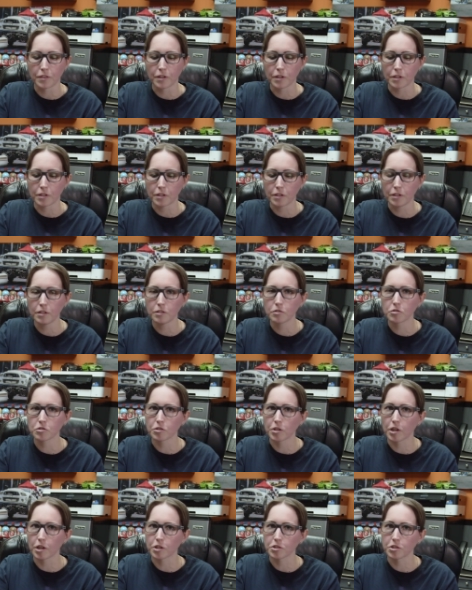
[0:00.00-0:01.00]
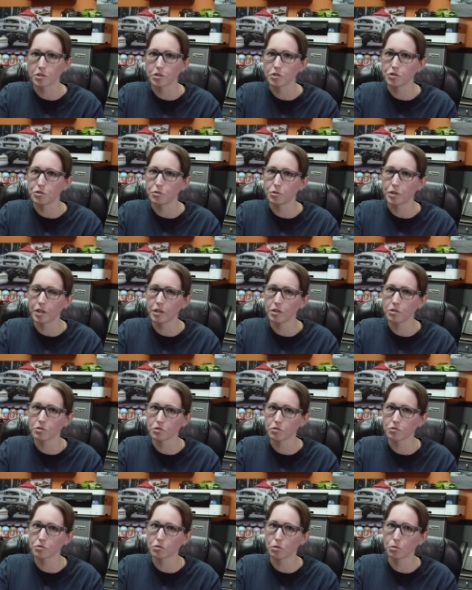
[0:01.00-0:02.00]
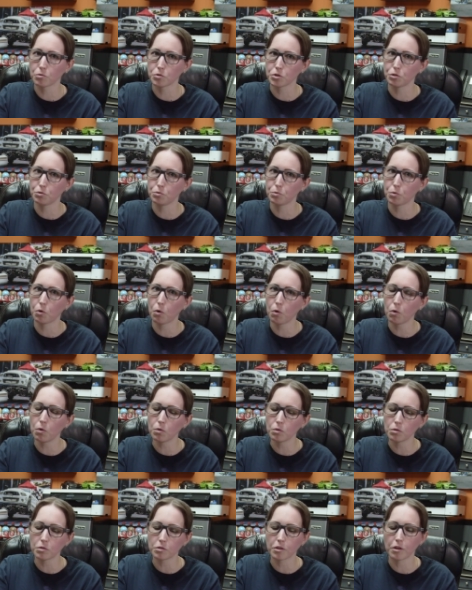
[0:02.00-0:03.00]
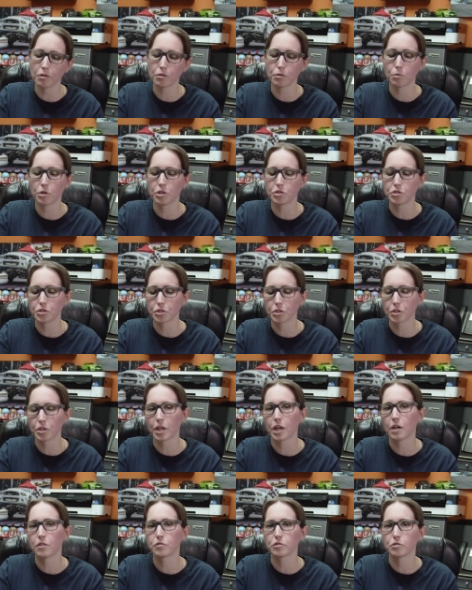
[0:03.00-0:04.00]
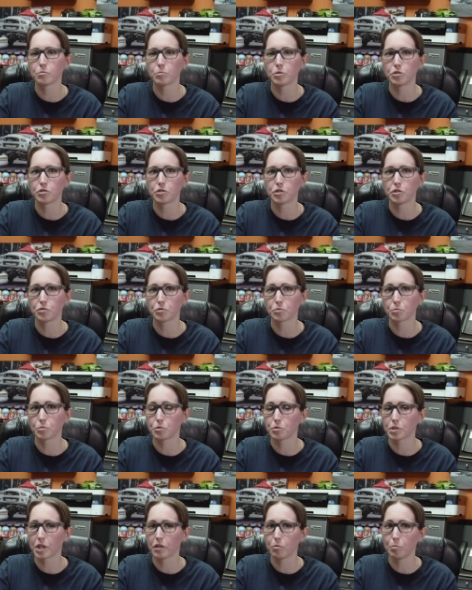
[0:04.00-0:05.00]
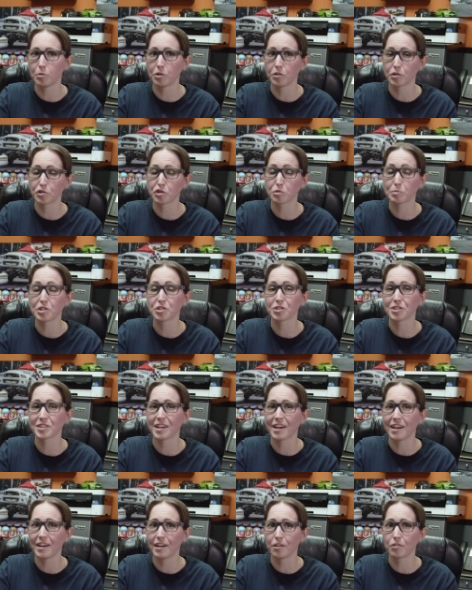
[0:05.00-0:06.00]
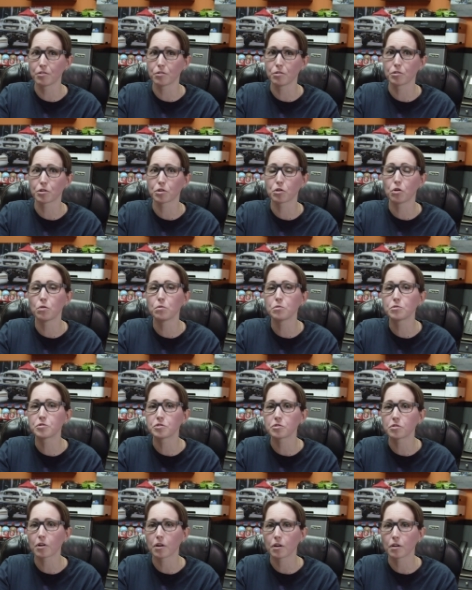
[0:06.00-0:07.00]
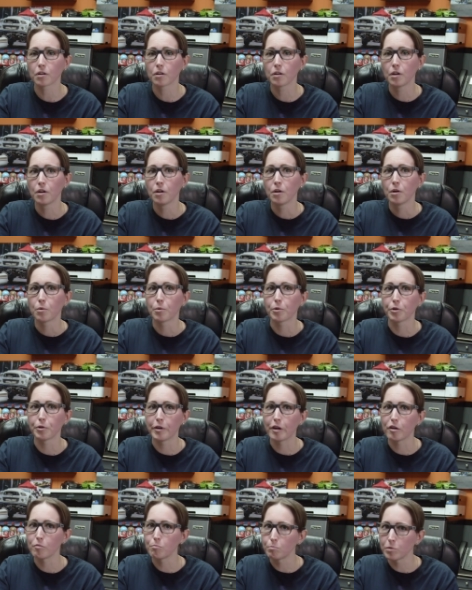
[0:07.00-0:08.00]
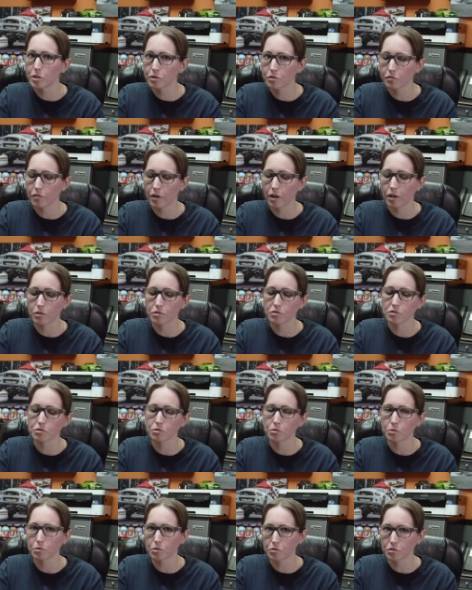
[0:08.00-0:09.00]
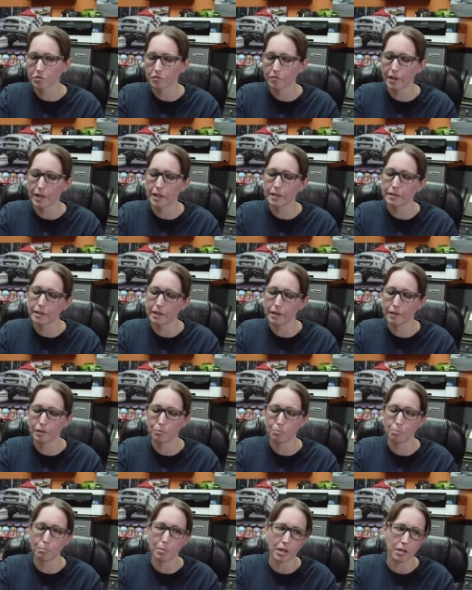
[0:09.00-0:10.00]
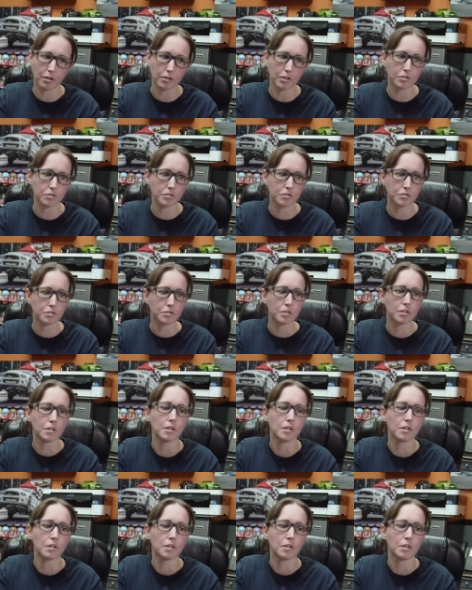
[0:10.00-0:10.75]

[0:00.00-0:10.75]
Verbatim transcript: the heat selection is you can't just go too cold, otherwise, you could have some issues with drivability, especially idle or cold start, where you have misfire. So there is a fine line and balance.